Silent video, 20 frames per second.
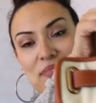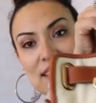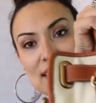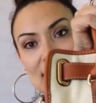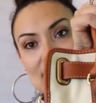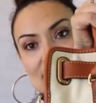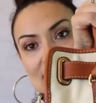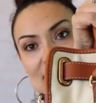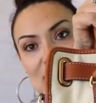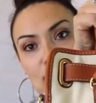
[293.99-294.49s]

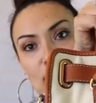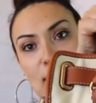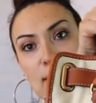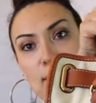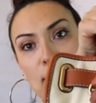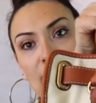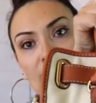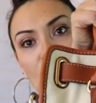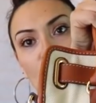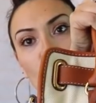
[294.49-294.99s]
This is my
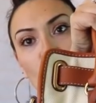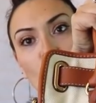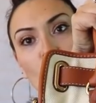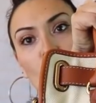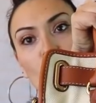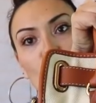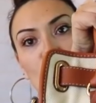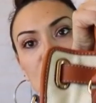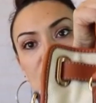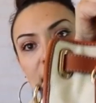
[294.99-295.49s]
Michael
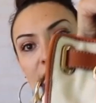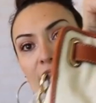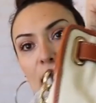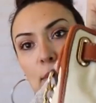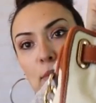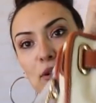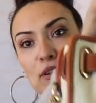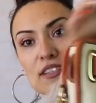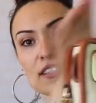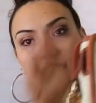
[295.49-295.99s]
Kors
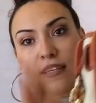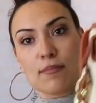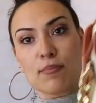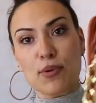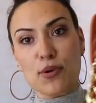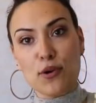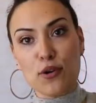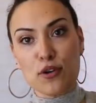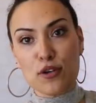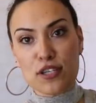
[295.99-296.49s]
Hamilton
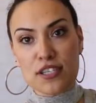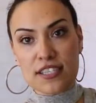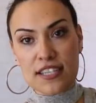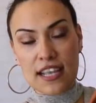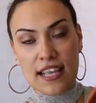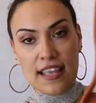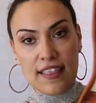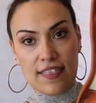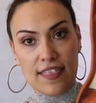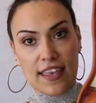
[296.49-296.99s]
purse
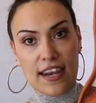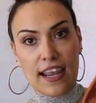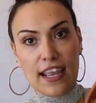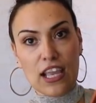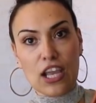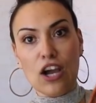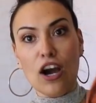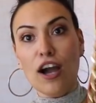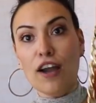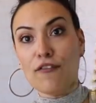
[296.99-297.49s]
that I
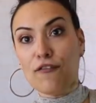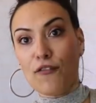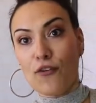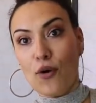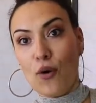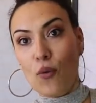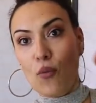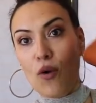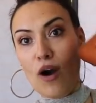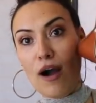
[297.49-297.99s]
got for
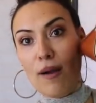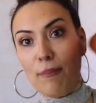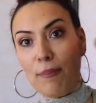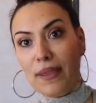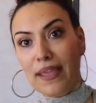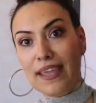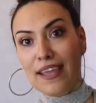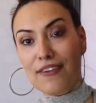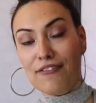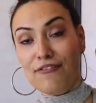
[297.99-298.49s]
a
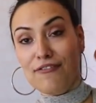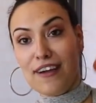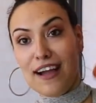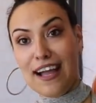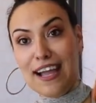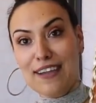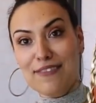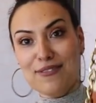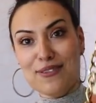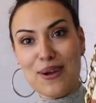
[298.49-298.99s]
whopping
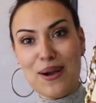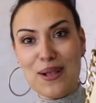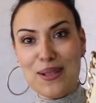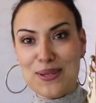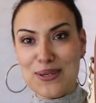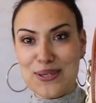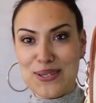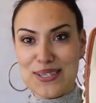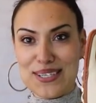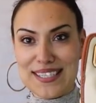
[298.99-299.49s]
five
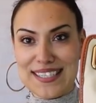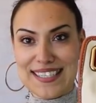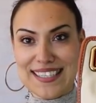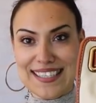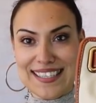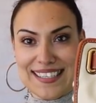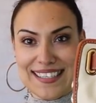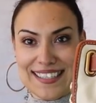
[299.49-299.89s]
dollars.